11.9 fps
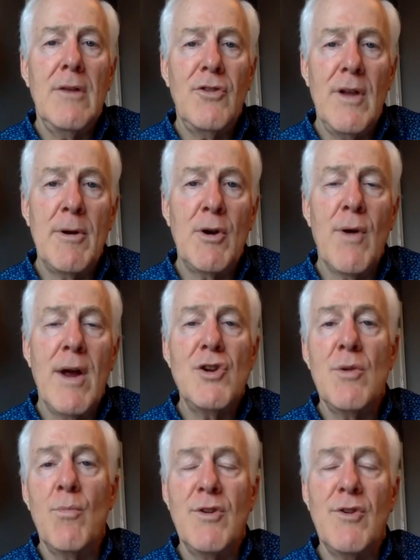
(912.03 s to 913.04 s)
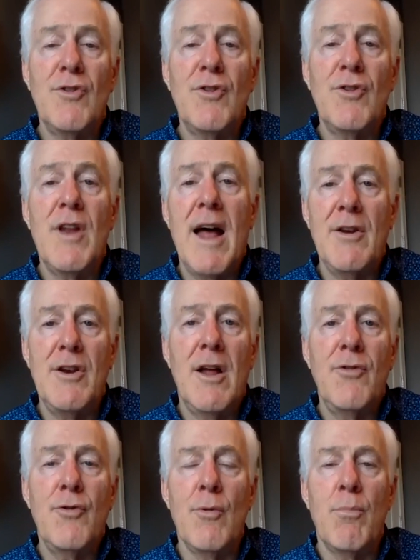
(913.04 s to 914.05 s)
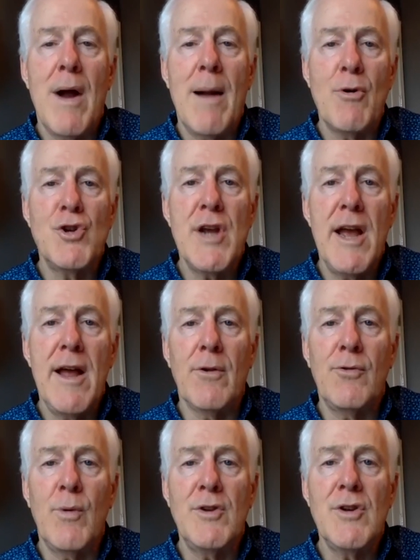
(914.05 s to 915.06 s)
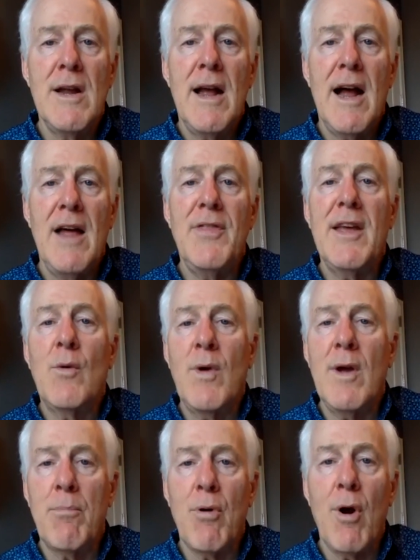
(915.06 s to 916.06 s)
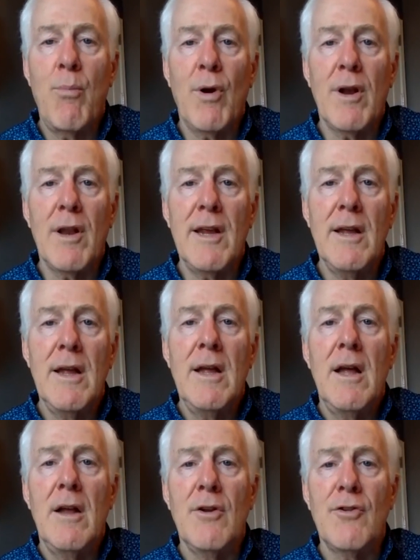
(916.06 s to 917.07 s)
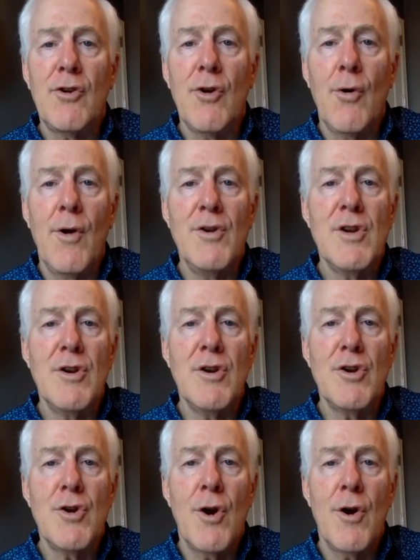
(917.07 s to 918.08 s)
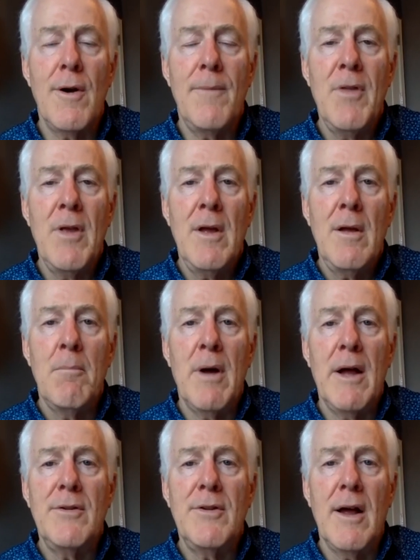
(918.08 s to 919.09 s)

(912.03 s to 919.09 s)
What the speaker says: immigration which is not done through proper channels, which I think we appropriately discourage and deter. But